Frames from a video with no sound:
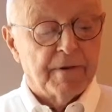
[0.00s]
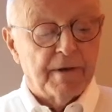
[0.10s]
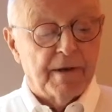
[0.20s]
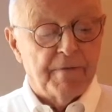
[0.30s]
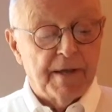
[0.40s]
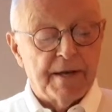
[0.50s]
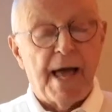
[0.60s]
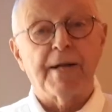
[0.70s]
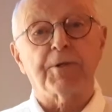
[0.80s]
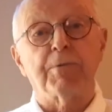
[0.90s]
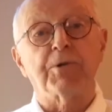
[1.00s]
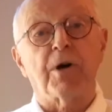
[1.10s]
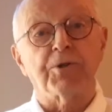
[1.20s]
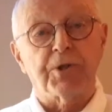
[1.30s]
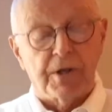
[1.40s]
And the announcements
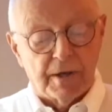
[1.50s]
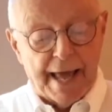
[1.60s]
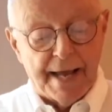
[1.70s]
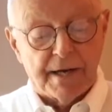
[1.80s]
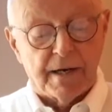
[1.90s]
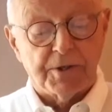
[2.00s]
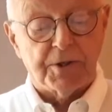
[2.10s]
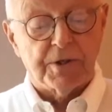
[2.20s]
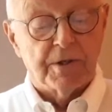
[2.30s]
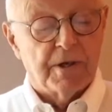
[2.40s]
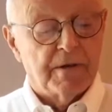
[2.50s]
are still endless.